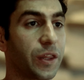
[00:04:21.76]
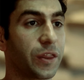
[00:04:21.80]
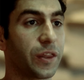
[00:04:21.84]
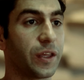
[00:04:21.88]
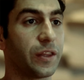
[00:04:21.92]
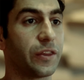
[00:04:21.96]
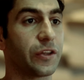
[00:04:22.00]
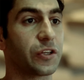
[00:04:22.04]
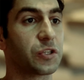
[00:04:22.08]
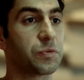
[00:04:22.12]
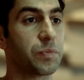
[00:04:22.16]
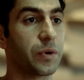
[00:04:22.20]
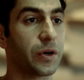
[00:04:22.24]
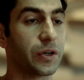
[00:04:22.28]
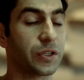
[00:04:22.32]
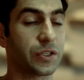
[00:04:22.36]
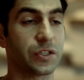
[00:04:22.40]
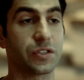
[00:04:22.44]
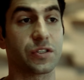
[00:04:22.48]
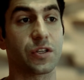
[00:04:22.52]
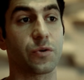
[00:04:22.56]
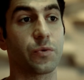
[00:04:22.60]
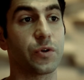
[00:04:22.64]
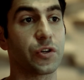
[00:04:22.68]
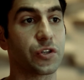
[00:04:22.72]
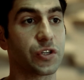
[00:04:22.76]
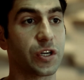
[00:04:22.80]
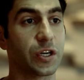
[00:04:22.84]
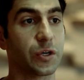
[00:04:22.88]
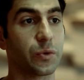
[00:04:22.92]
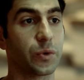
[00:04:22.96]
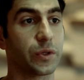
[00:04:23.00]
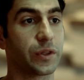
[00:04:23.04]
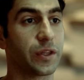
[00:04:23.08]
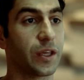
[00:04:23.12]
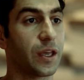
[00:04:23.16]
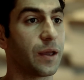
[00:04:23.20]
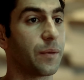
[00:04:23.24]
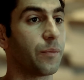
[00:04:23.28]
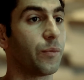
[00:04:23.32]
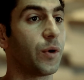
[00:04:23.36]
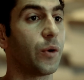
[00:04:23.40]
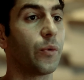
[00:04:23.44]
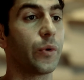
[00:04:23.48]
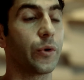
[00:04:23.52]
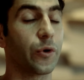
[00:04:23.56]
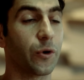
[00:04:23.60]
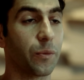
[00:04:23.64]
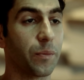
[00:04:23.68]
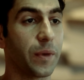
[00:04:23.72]
and the experiences that we shared with them, what
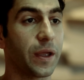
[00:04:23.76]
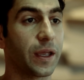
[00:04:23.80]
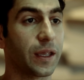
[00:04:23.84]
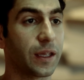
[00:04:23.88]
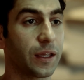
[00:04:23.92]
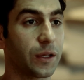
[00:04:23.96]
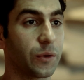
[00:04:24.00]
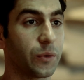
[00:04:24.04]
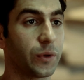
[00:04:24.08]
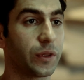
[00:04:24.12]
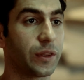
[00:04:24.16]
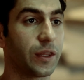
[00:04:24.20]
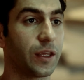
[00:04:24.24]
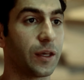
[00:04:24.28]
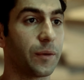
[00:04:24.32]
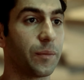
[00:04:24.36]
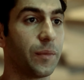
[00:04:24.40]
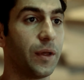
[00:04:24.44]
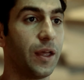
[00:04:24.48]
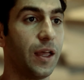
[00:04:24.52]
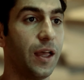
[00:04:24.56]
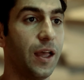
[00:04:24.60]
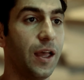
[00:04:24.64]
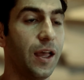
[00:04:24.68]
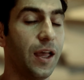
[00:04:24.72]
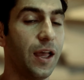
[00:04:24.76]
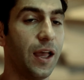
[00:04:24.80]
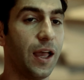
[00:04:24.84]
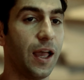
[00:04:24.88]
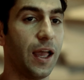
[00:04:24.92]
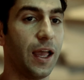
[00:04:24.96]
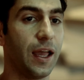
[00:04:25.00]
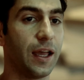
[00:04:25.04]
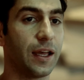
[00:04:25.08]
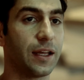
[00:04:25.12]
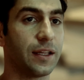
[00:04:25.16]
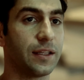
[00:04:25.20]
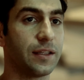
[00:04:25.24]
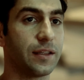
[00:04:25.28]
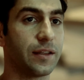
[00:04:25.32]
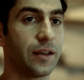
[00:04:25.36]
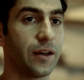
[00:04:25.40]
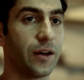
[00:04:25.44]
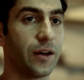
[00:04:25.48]
we were making with them. And